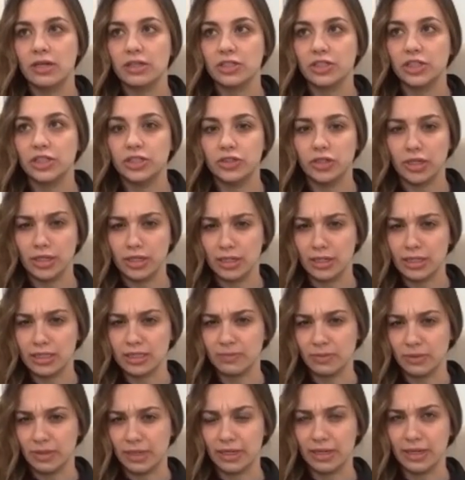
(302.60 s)
she tried to
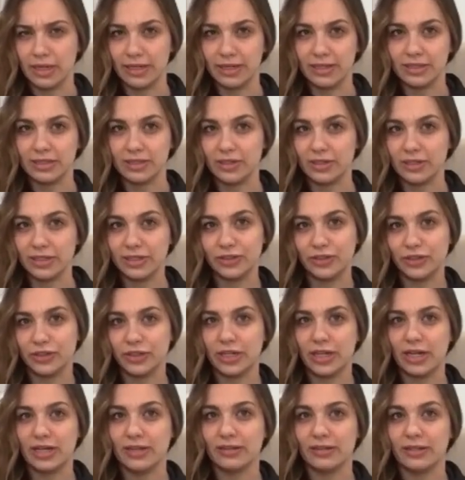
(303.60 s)
explain it. As long as you're
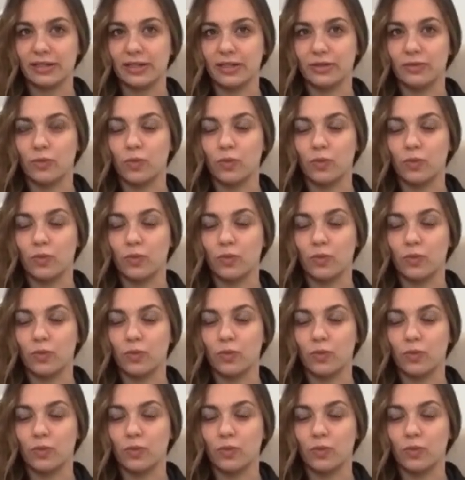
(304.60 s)
not like